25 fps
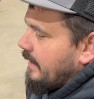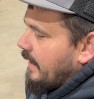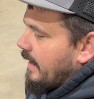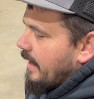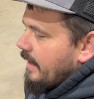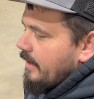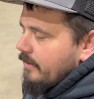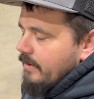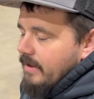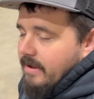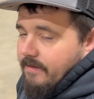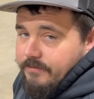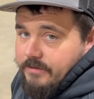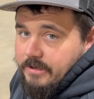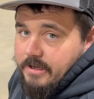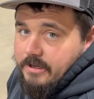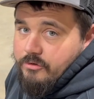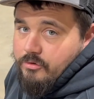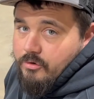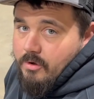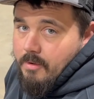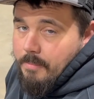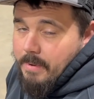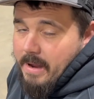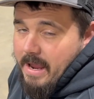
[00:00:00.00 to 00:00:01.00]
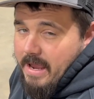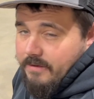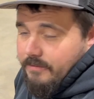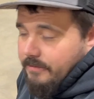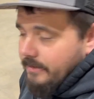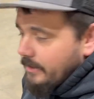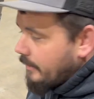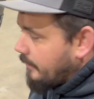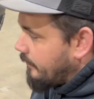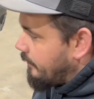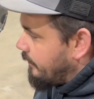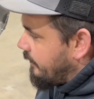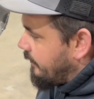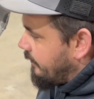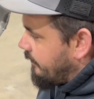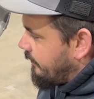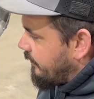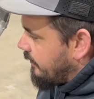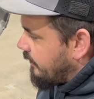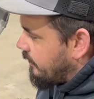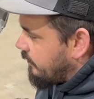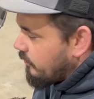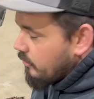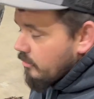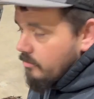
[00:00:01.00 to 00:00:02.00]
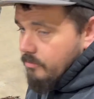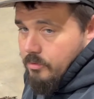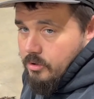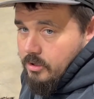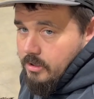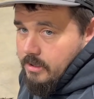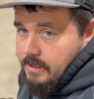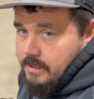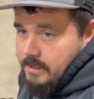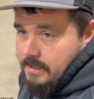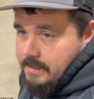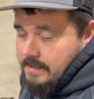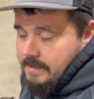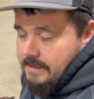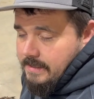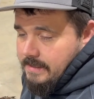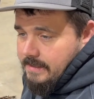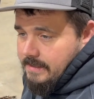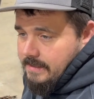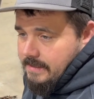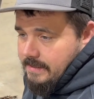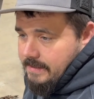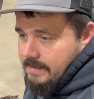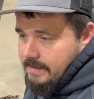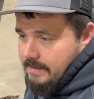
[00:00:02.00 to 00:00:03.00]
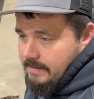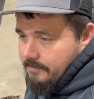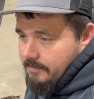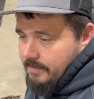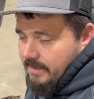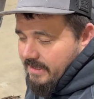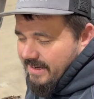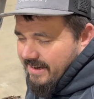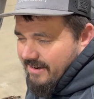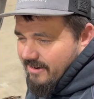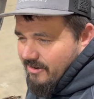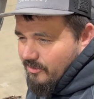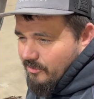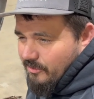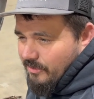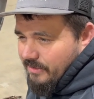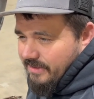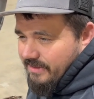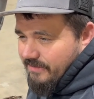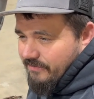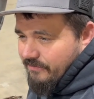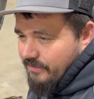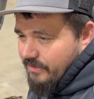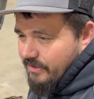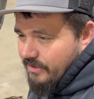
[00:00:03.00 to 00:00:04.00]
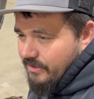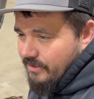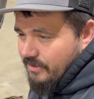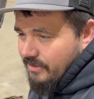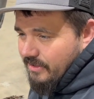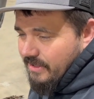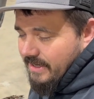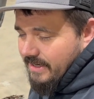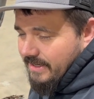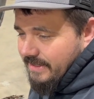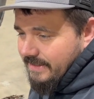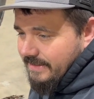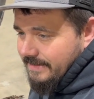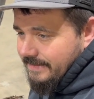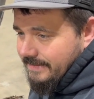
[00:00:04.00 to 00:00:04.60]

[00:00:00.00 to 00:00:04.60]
I don't have to get to a battery underneath here no more, and I don't really feel like